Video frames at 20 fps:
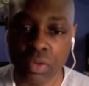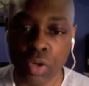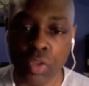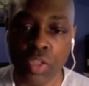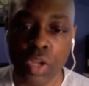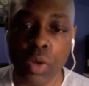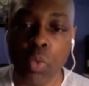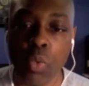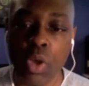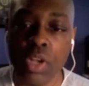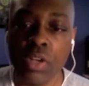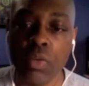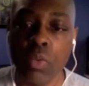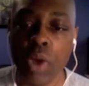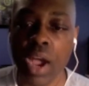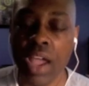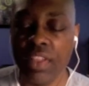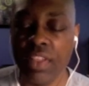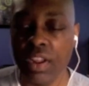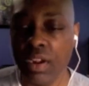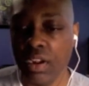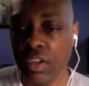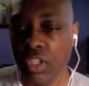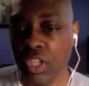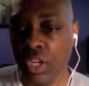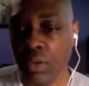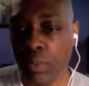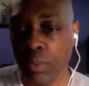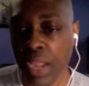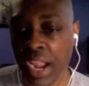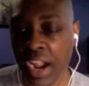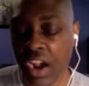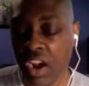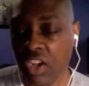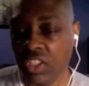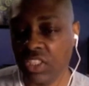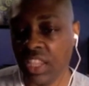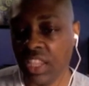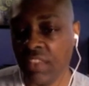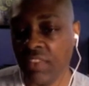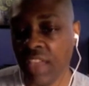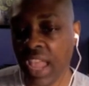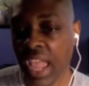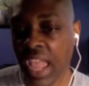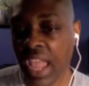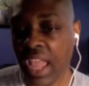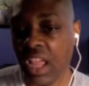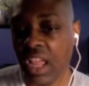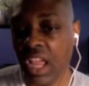or they wonder why their their parents have had,